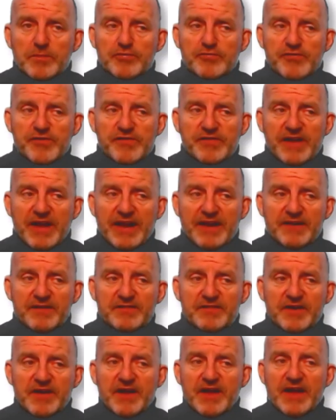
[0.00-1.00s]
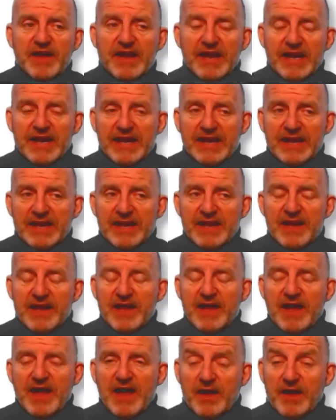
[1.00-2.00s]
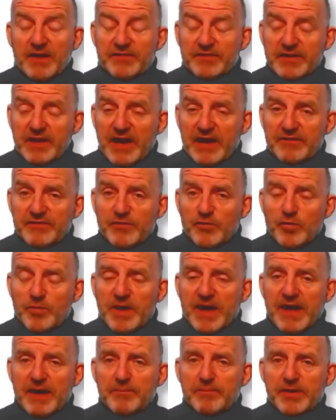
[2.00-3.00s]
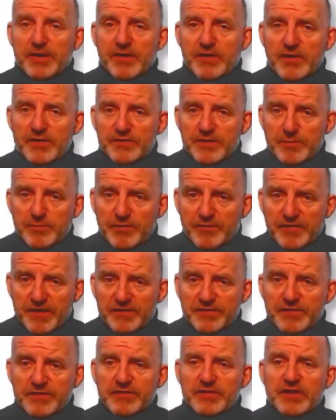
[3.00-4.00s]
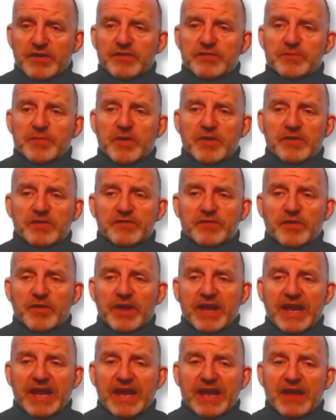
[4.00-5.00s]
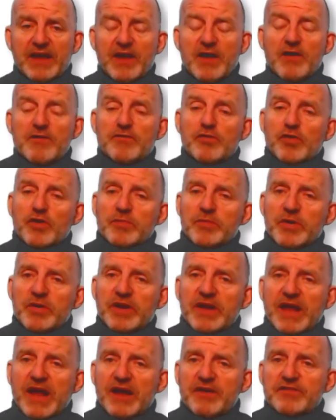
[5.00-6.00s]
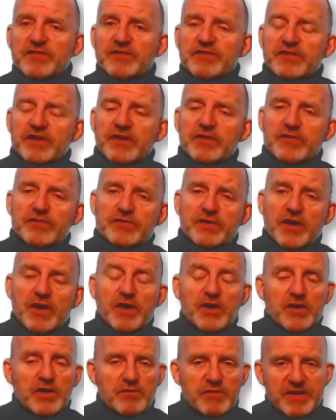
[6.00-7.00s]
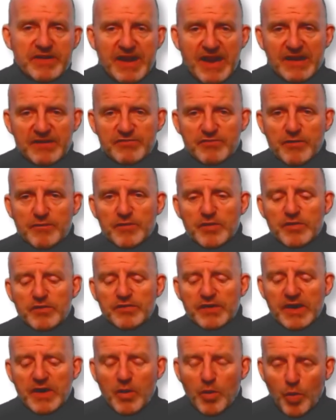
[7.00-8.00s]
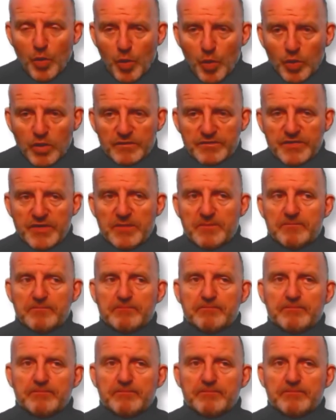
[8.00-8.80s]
present in a slide format, because the professional skills marks are here for communication skills, you're in danger of losing all of them.